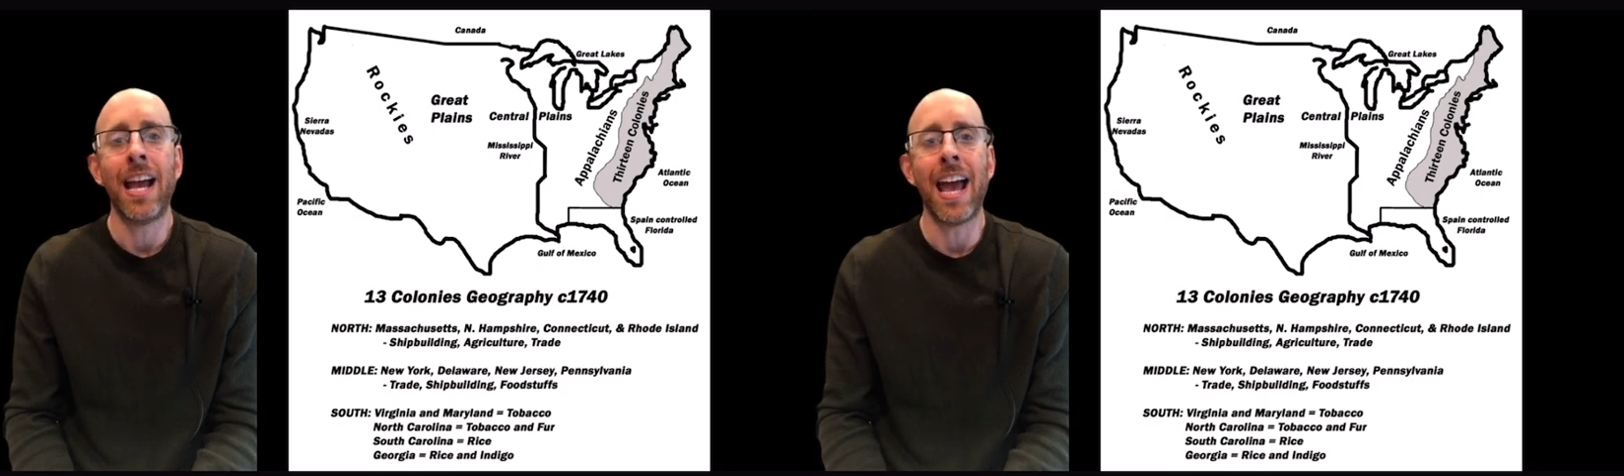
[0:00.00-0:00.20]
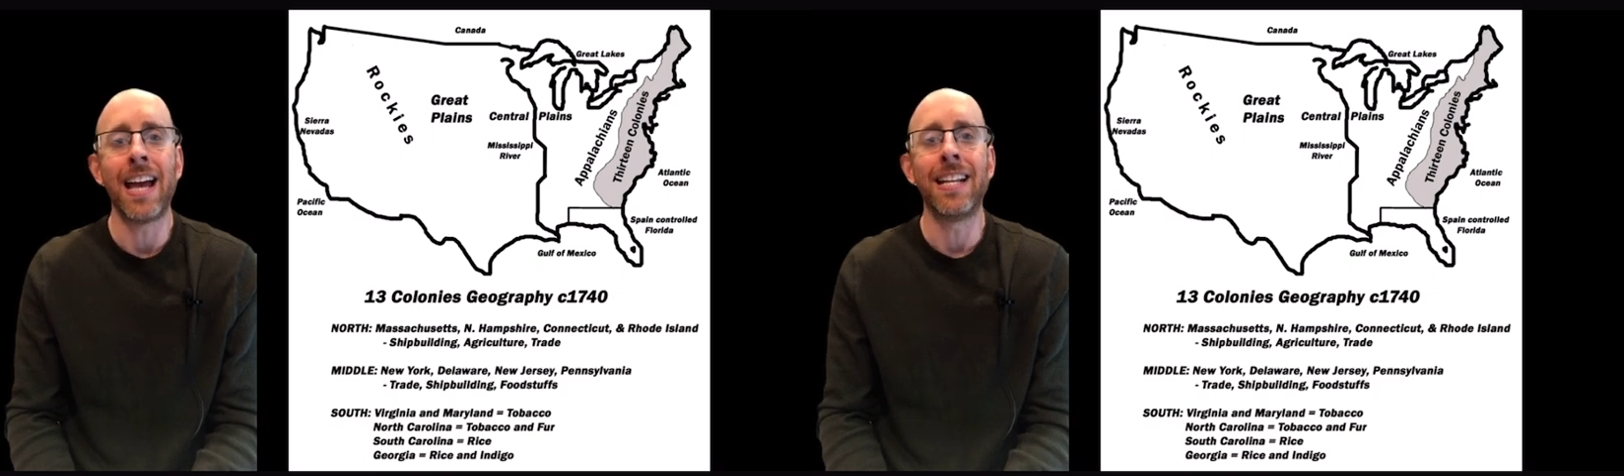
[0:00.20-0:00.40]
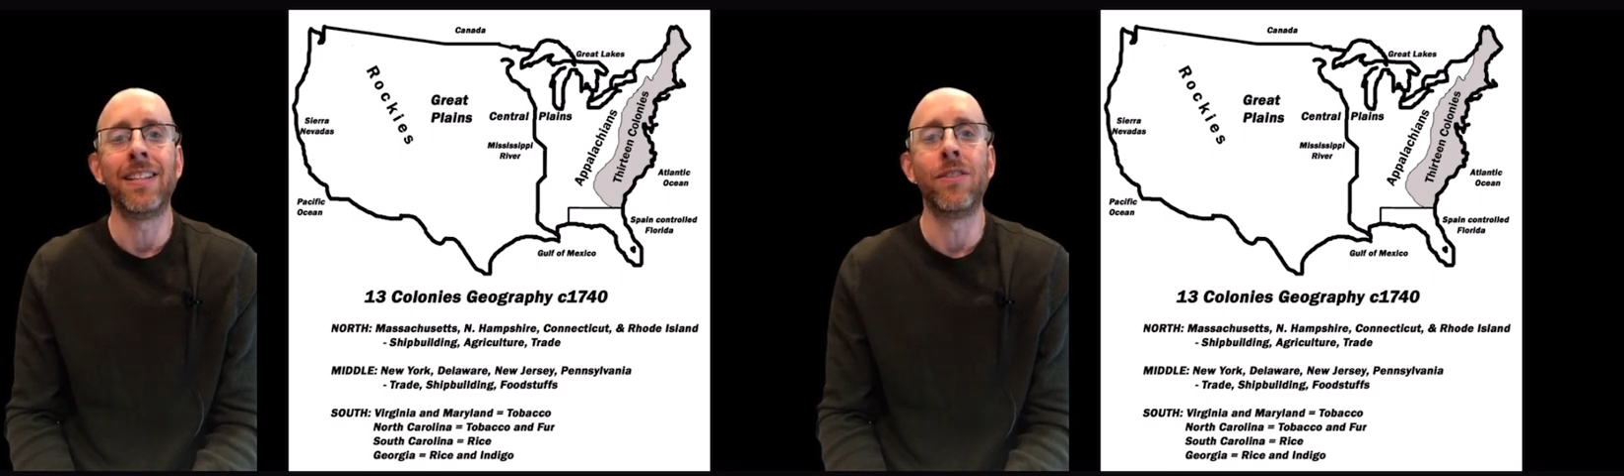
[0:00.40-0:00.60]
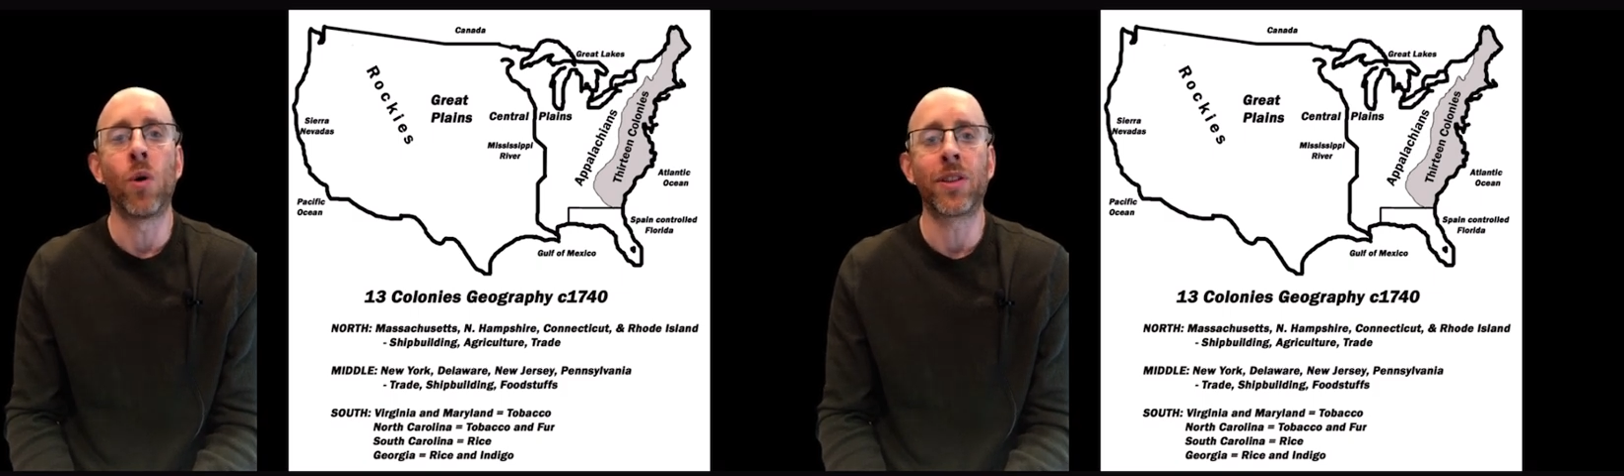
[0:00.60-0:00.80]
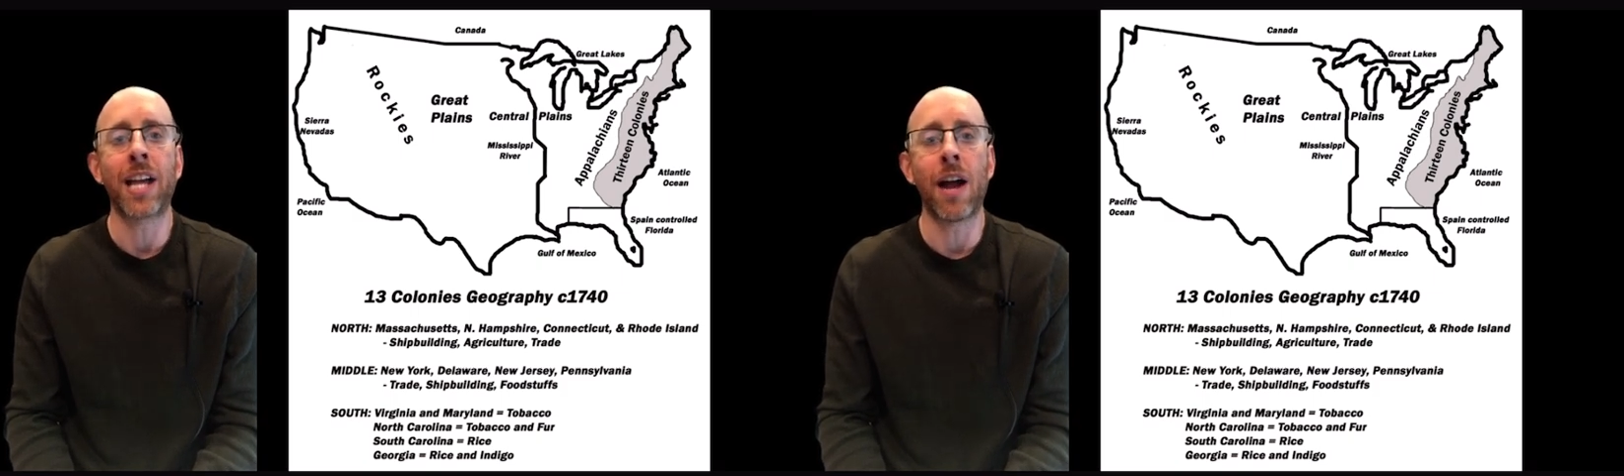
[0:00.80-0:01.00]
And in
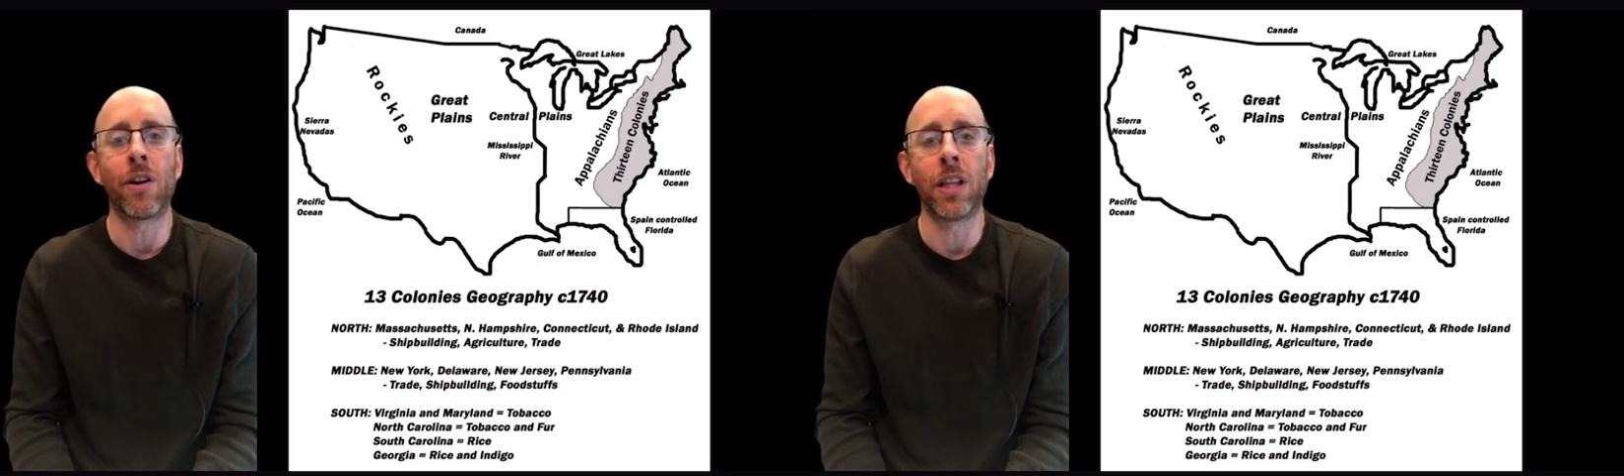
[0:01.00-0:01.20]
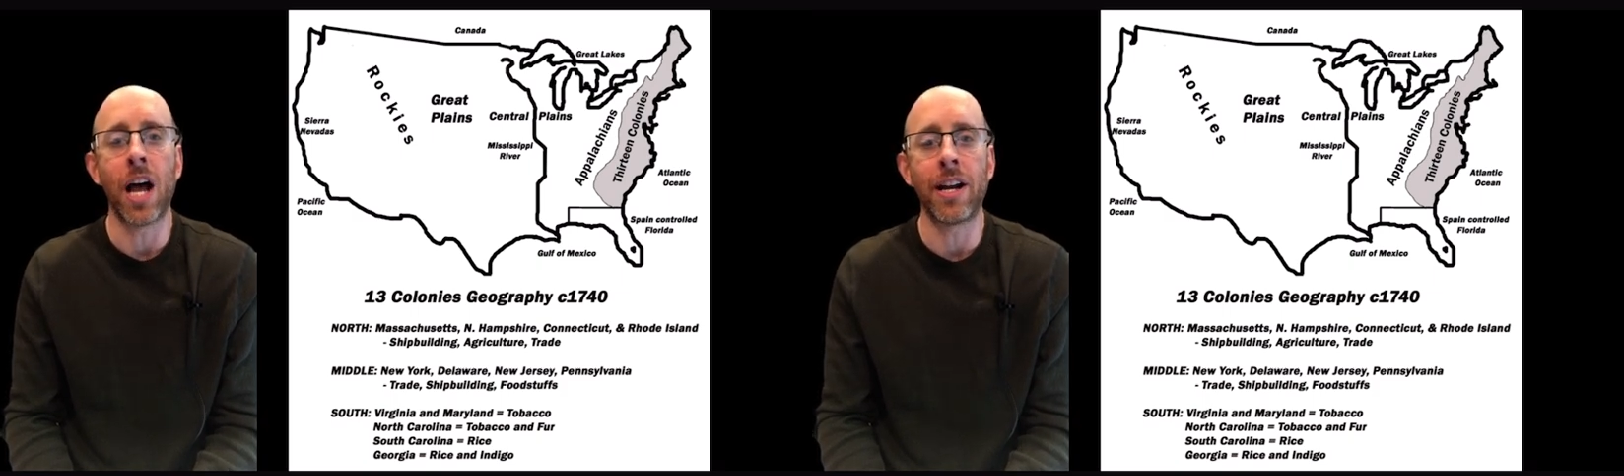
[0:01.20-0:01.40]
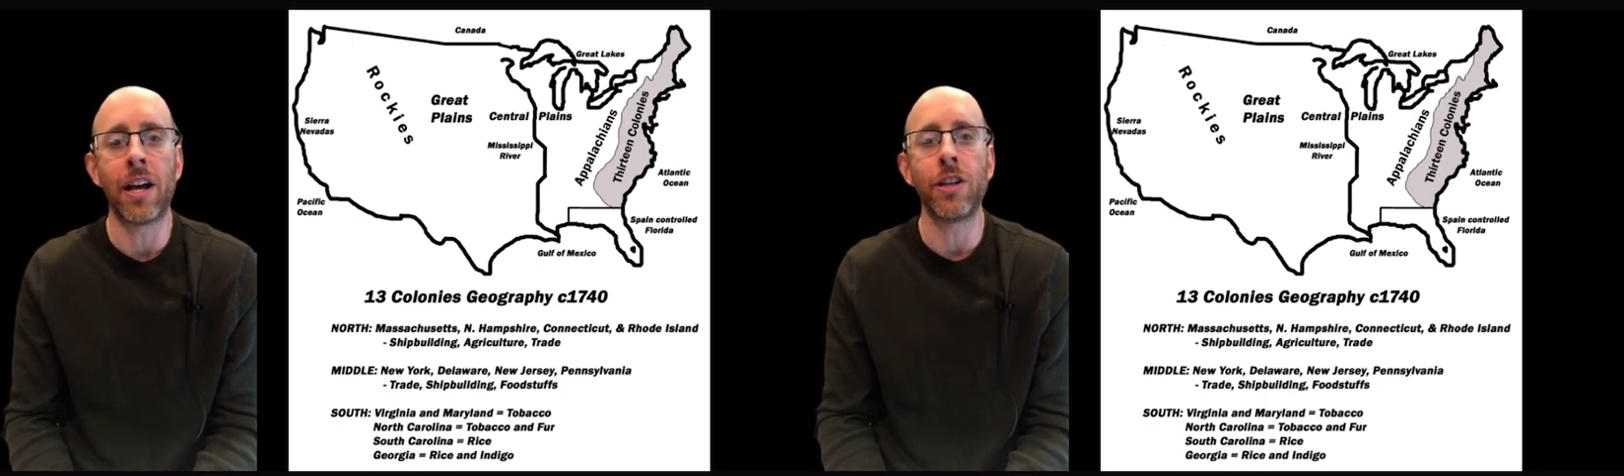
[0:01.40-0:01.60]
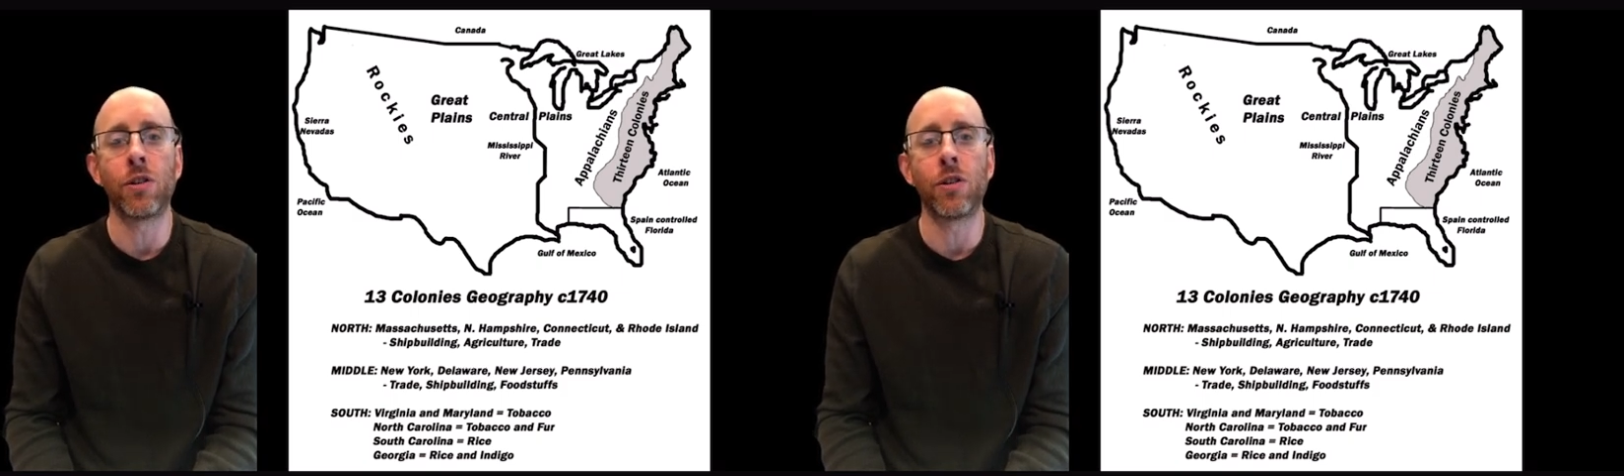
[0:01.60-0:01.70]
North Carolina,